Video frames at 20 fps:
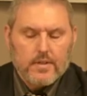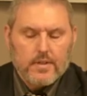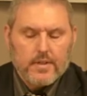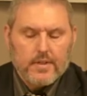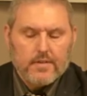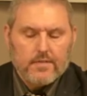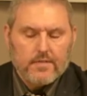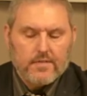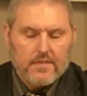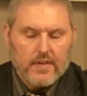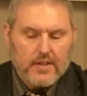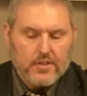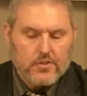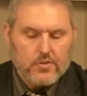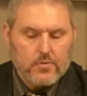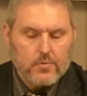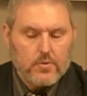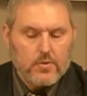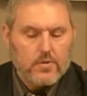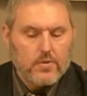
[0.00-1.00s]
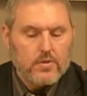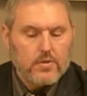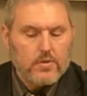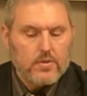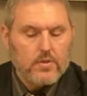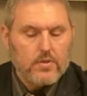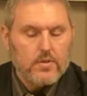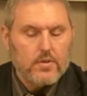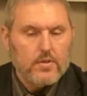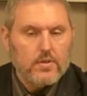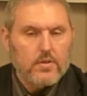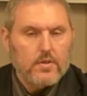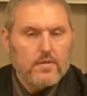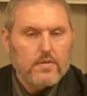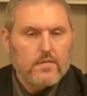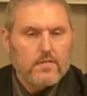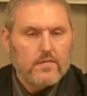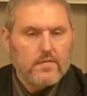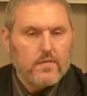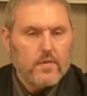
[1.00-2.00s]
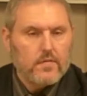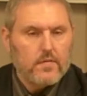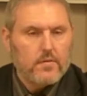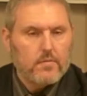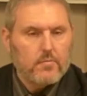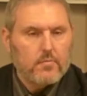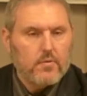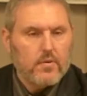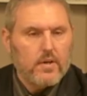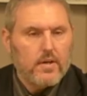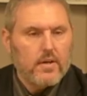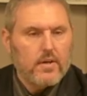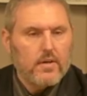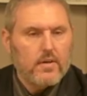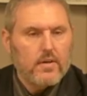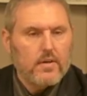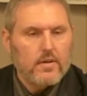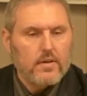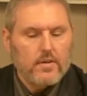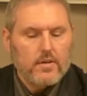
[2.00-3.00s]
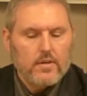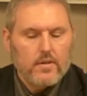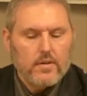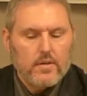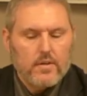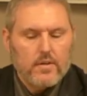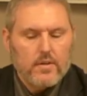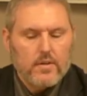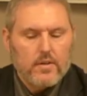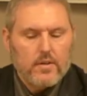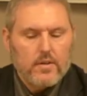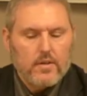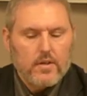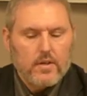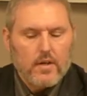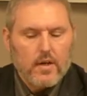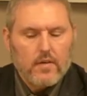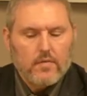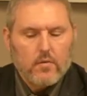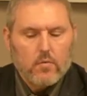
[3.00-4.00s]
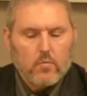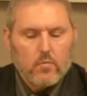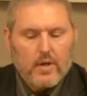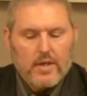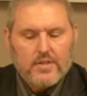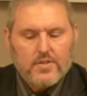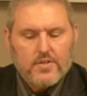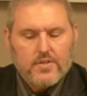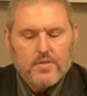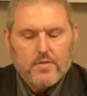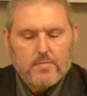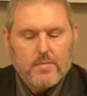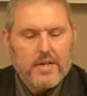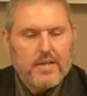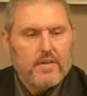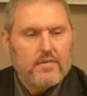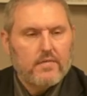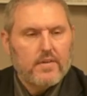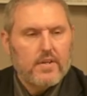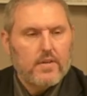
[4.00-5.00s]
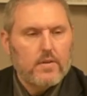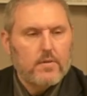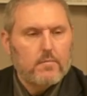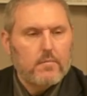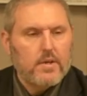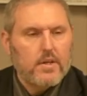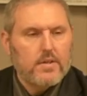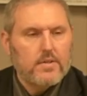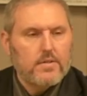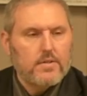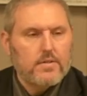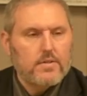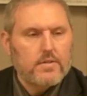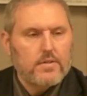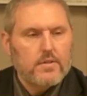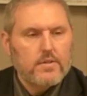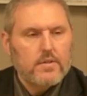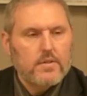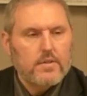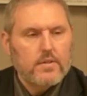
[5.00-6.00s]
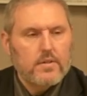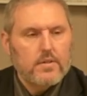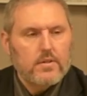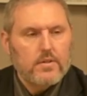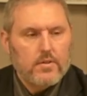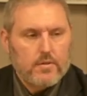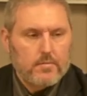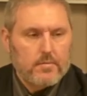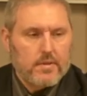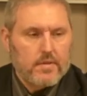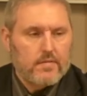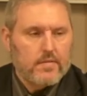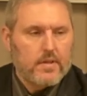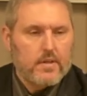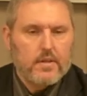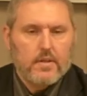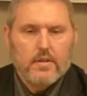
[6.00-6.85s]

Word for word: The effectual fervent prayer of a righteous man availeth much. You believe that?